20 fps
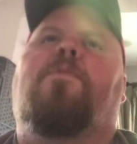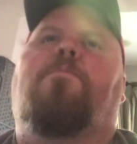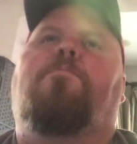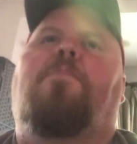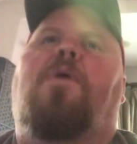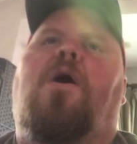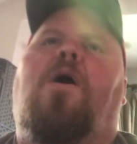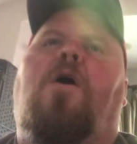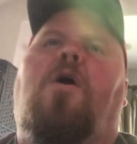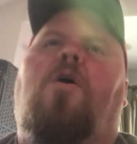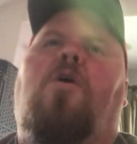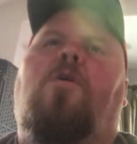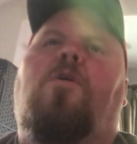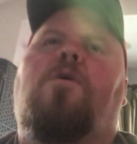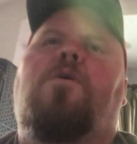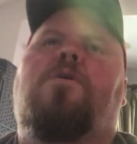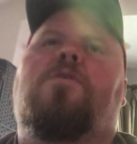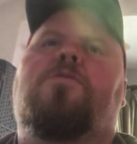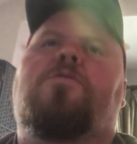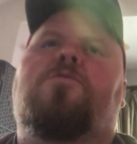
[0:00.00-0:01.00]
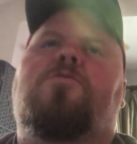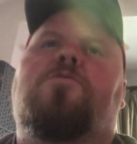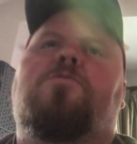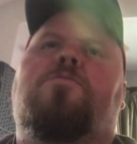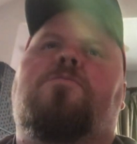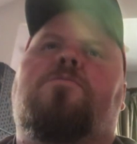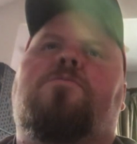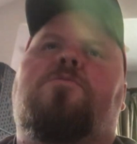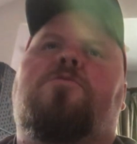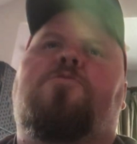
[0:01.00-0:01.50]
ball
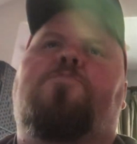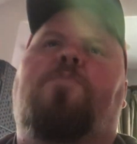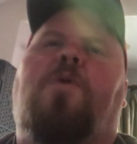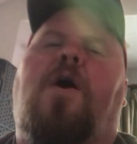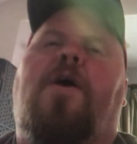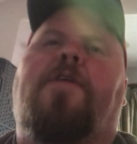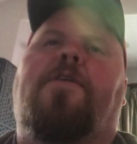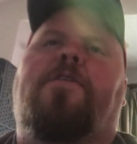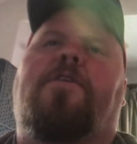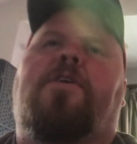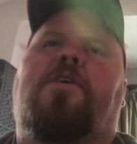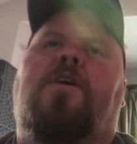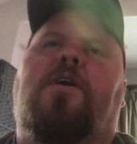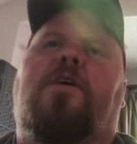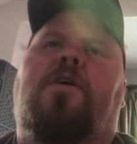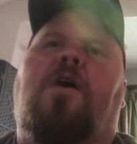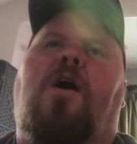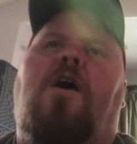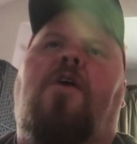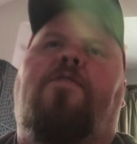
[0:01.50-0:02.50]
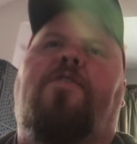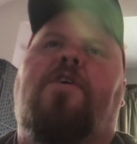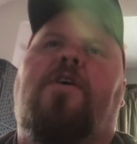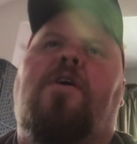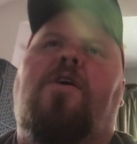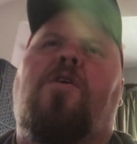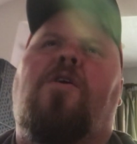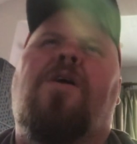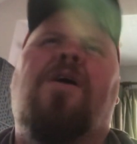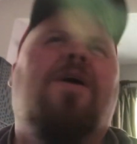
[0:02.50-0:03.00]
spotted to kick off
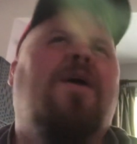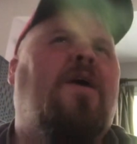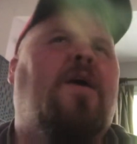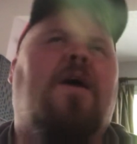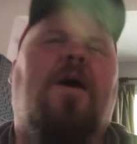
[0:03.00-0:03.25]
here.